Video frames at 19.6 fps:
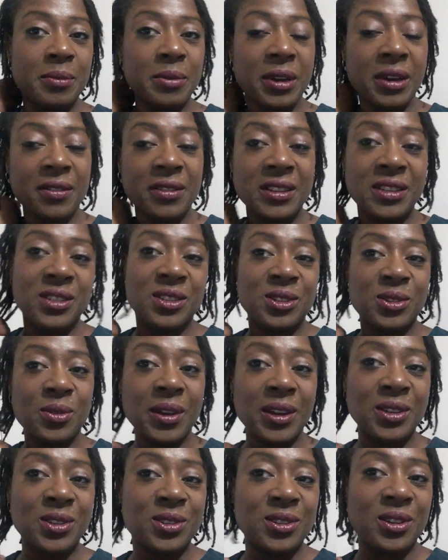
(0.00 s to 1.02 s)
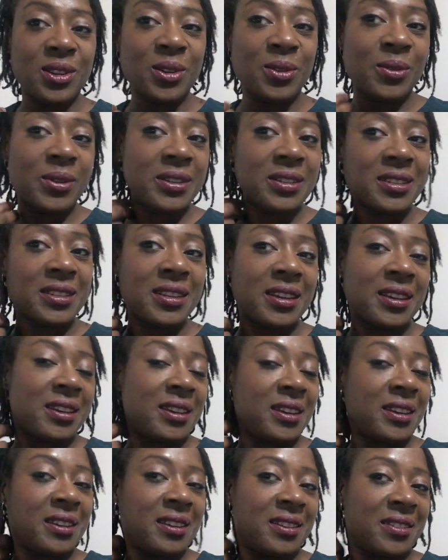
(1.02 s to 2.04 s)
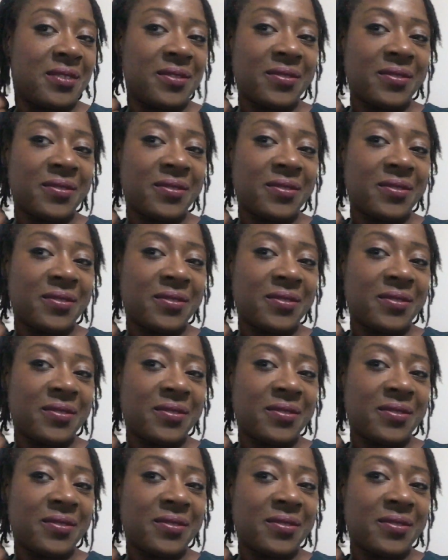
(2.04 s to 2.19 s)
I have these two extra long ones, yeah, here.